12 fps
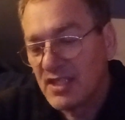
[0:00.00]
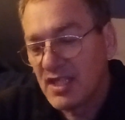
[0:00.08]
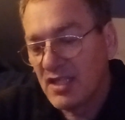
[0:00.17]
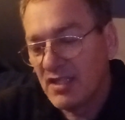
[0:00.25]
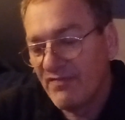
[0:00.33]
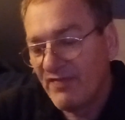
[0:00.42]

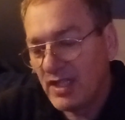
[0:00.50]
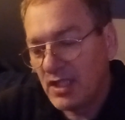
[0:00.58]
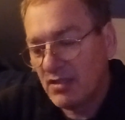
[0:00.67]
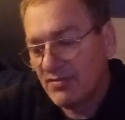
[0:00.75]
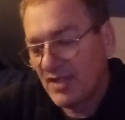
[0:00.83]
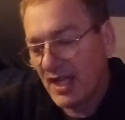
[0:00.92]
Get in the
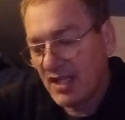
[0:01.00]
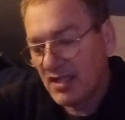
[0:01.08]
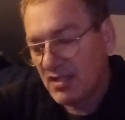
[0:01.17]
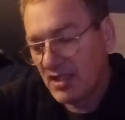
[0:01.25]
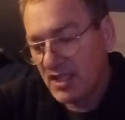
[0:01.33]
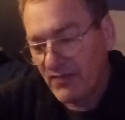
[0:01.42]
video so I can
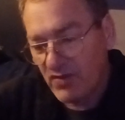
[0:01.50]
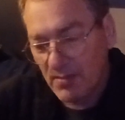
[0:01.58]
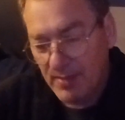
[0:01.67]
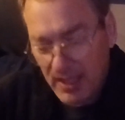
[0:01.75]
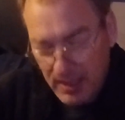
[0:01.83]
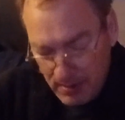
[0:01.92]
give you a
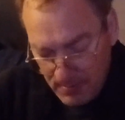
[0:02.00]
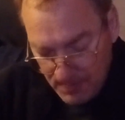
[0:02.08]
bite.